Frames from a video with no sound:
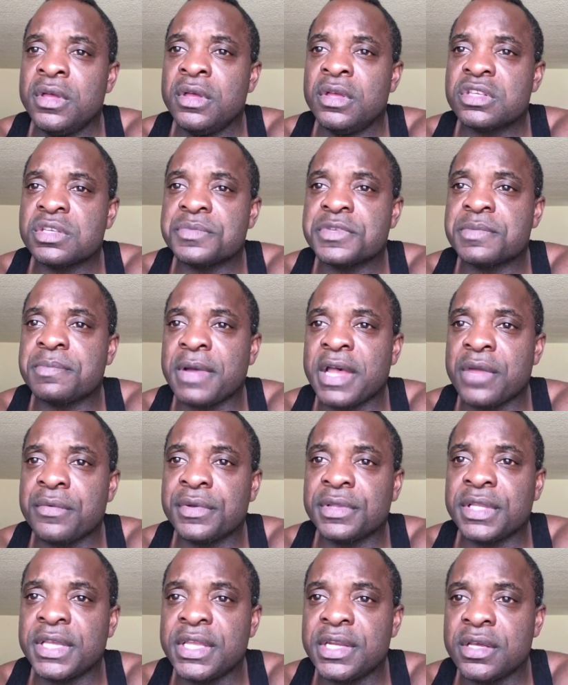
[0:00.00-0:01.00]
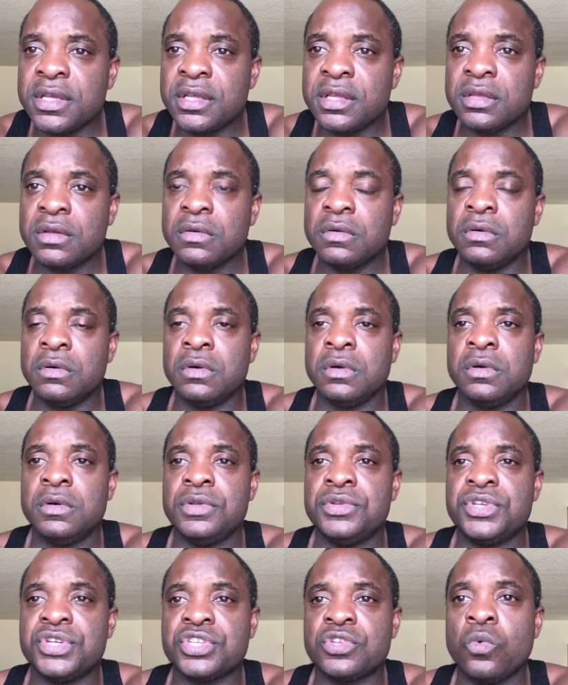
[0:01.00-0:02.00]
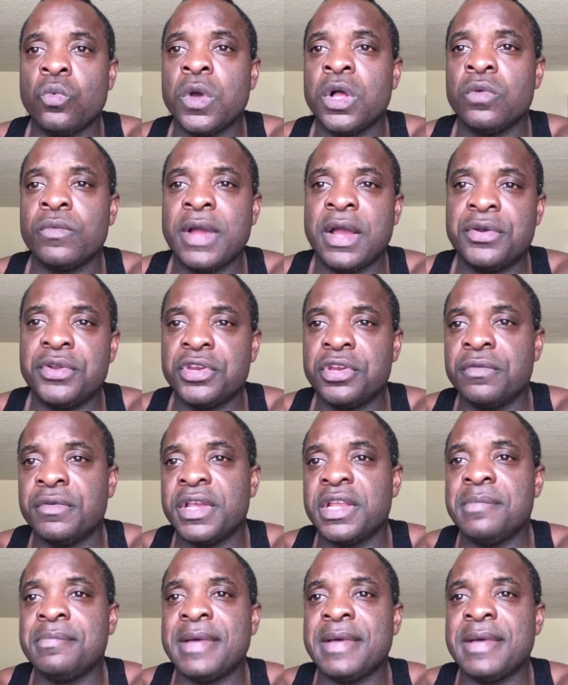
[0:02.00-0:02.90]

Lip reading: some spirulina, or just a well-rounded green